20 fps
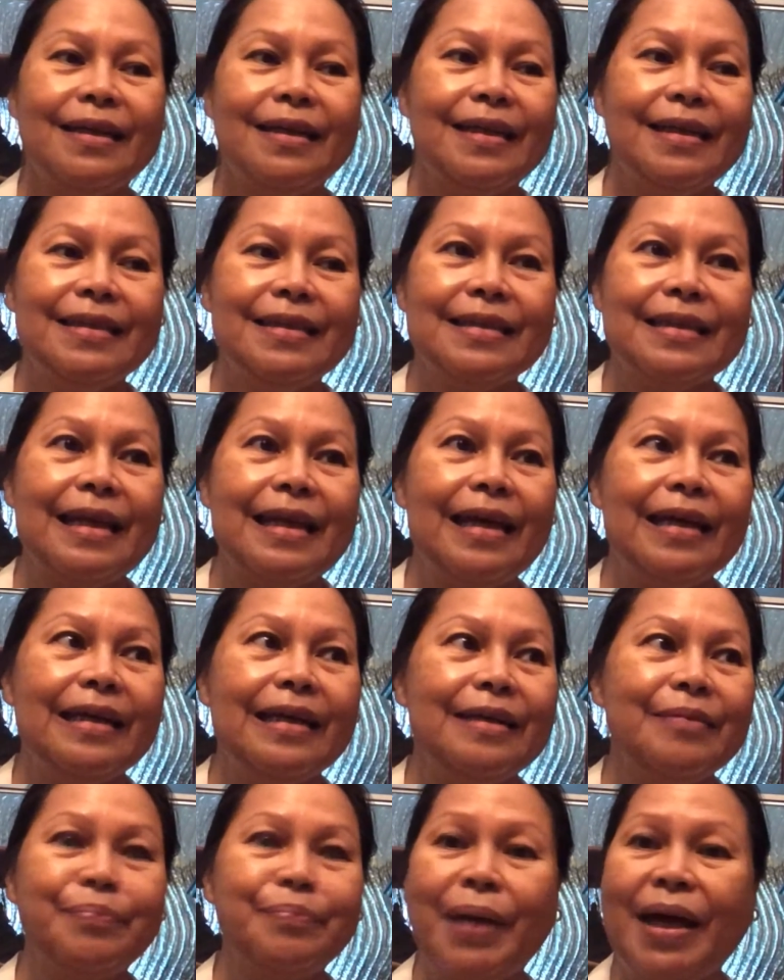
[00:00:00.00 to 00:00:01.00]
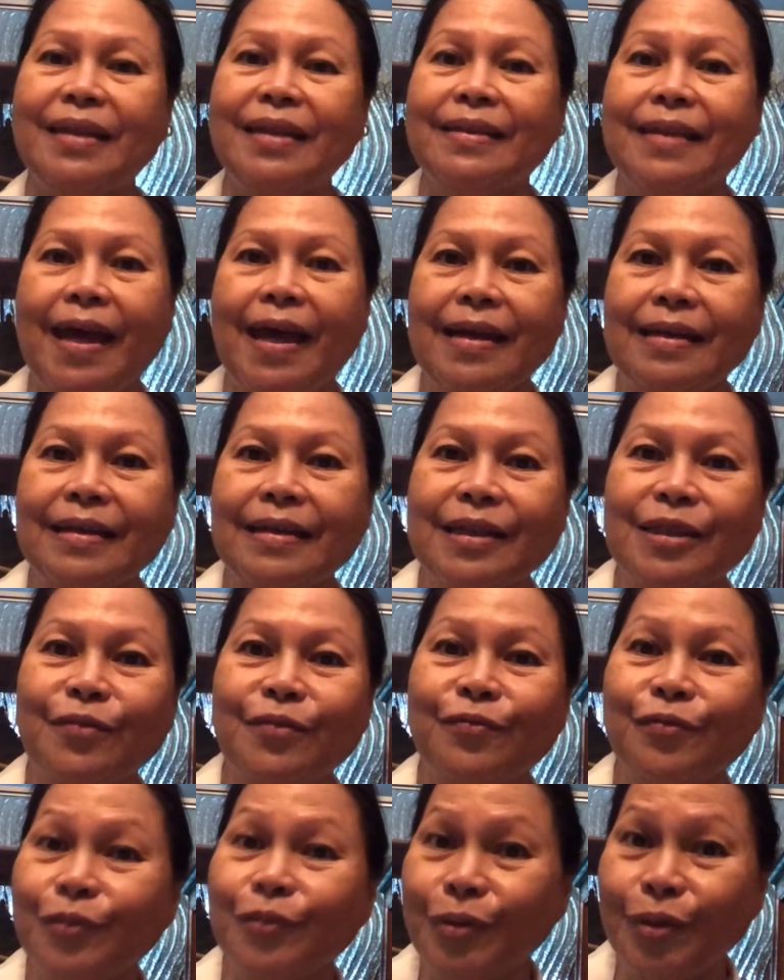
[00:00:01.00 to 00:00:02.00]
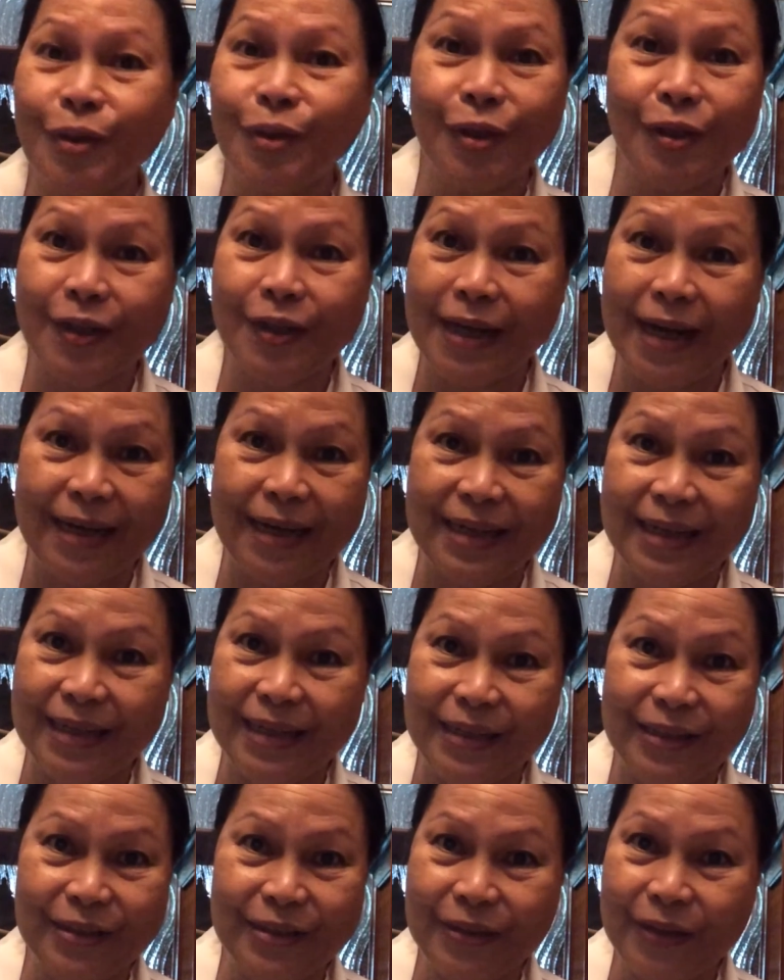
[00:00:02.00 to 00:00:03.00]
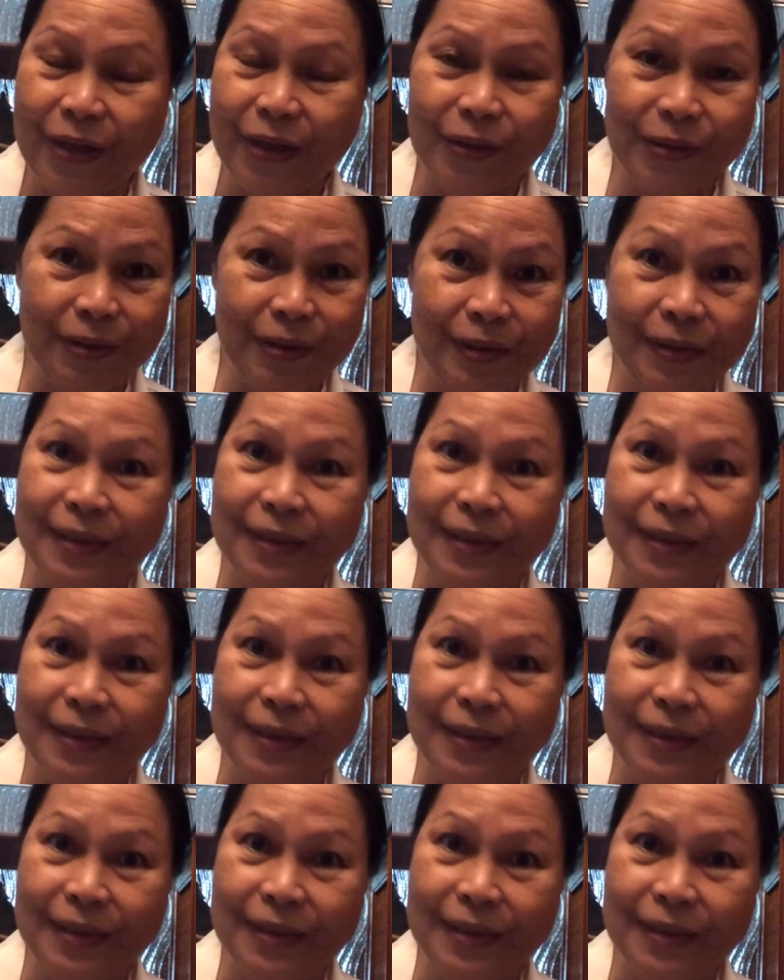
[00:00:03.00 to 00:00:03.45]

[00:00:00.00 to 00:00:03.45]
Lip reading: it's like my tank is full already, you know.